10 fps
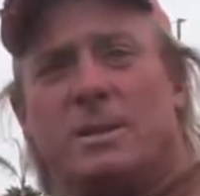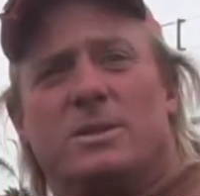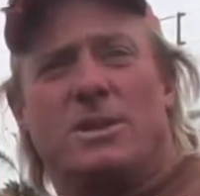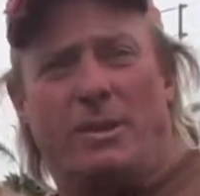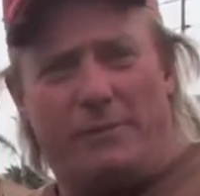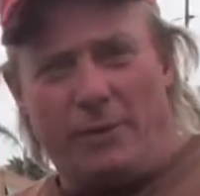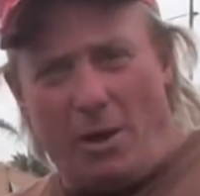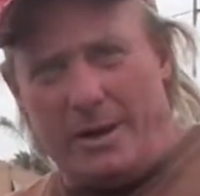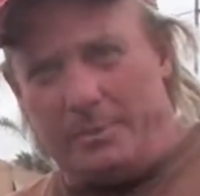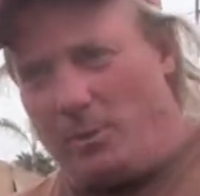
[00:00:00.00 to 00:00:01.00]
So the
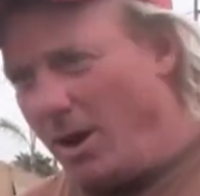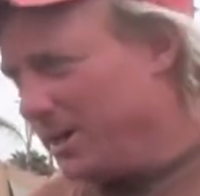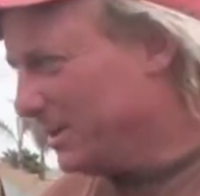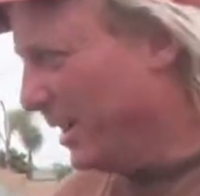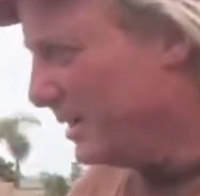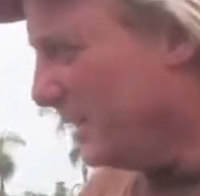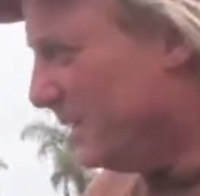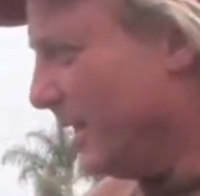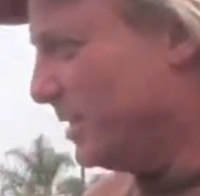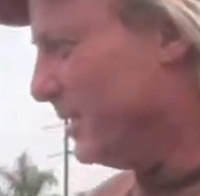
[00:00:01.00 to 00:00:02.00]
floating process is as